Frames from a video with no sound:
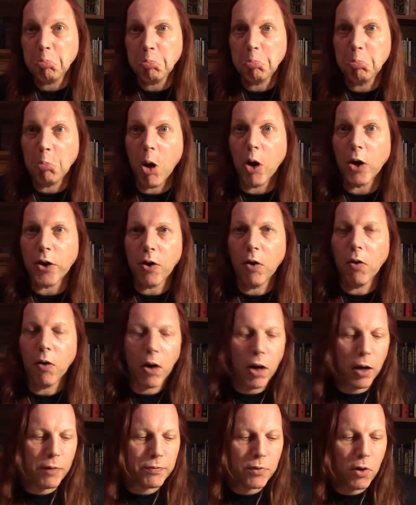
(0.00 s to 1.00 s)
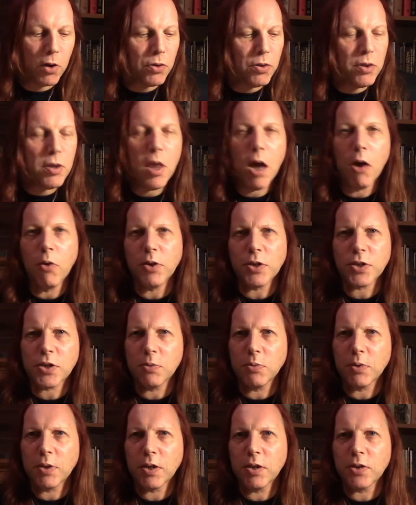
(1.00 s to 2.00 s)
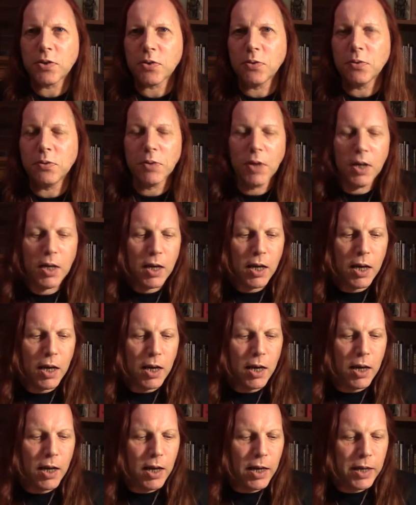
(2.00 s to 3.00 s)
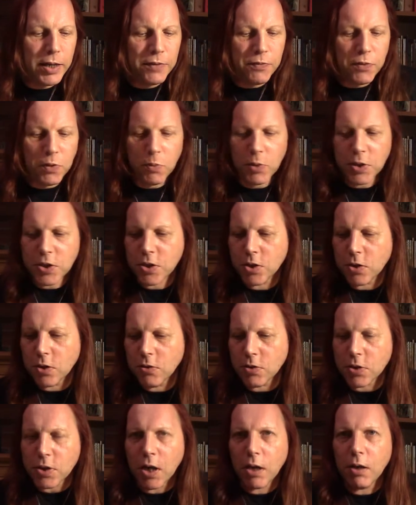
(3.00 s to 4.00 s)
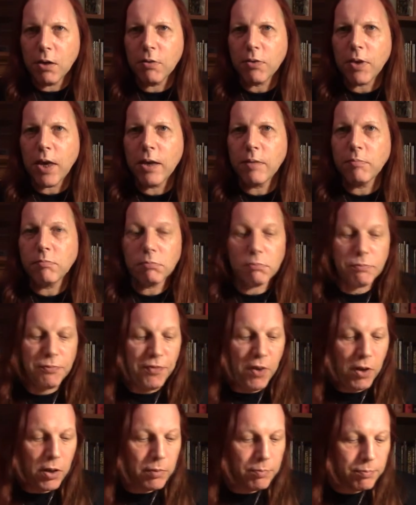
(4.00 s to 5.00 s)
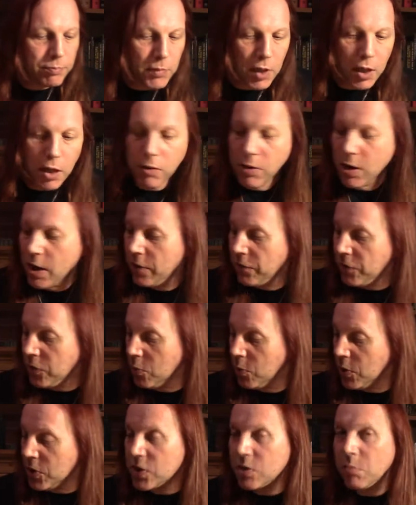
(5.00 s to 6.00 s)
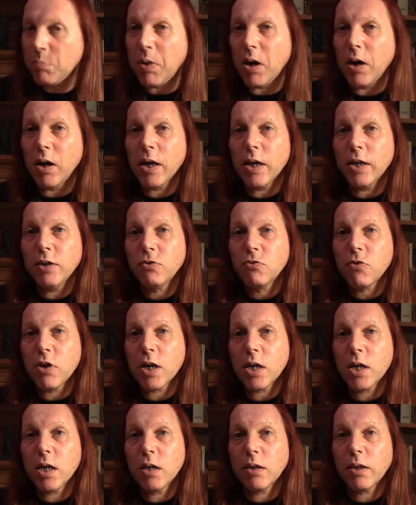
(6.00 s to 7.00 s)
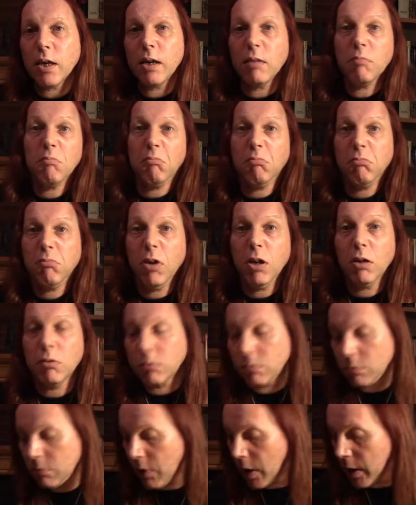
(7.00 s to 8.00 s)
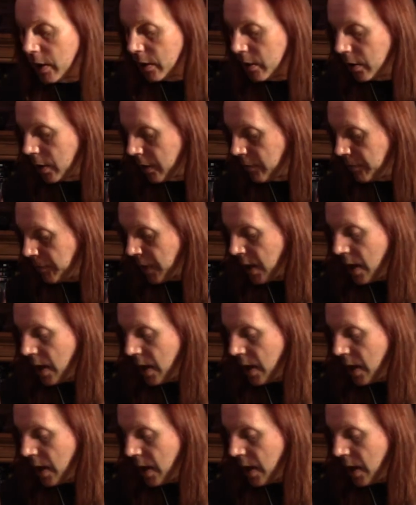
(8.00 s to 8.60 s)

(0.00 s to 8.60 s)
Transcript: Why not? I've got no issue with it at all. And if you wish to do so, then fine. You know, if you wish to buy it and drink it, then, well, great, you know.